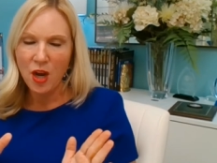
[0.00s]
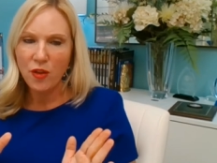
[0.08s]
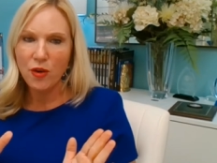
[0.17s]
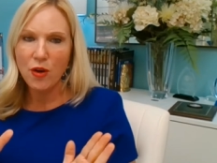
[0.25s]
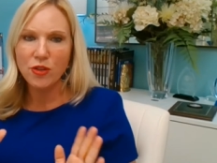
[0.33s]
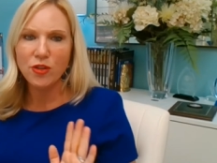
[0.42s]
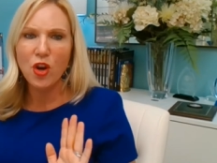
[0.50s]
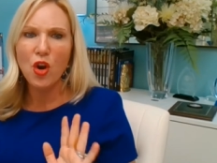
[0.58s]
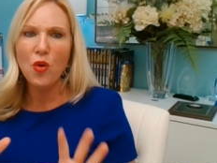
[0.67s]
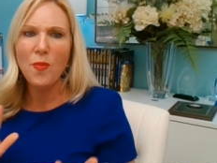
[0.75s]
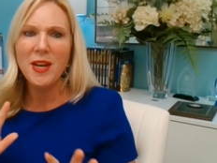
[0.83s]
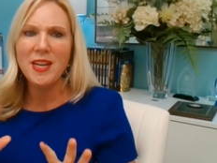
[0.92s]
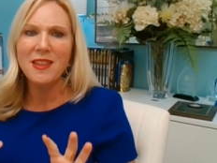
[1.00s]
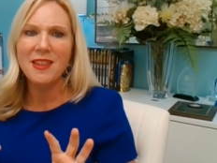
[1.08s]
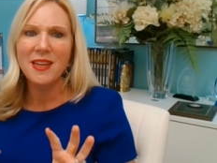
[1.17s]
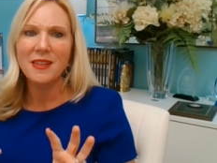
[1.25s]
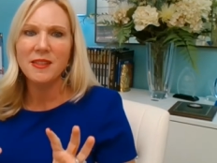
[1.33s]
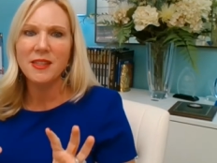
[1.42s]
There are so many
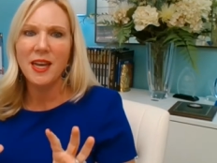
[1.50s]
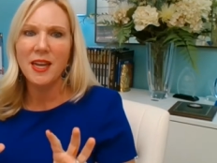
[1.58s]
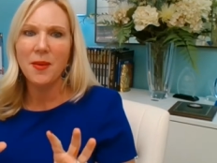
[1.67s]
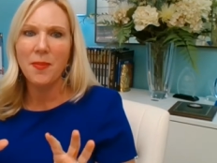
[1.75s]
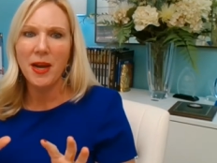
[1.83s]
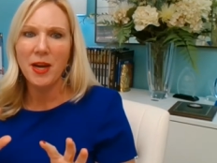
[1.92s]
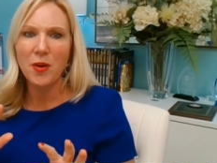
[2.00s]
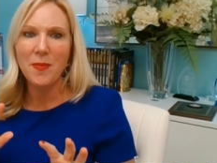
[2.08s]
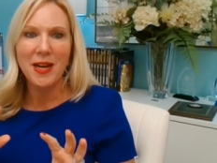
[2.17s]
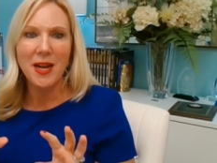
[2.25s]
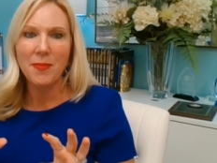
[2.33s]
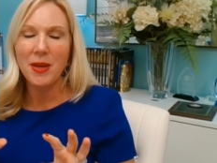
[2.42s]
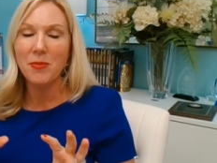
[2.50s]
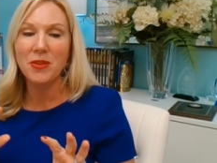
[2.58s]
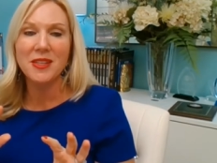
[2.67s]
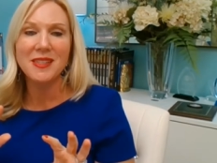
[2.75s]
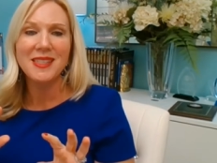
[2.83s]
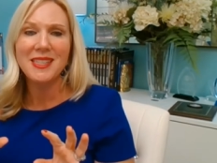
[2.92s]
things that a buyer may not be able
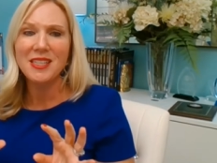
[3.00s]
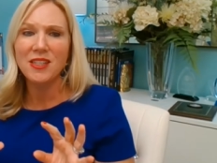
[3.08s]
to see,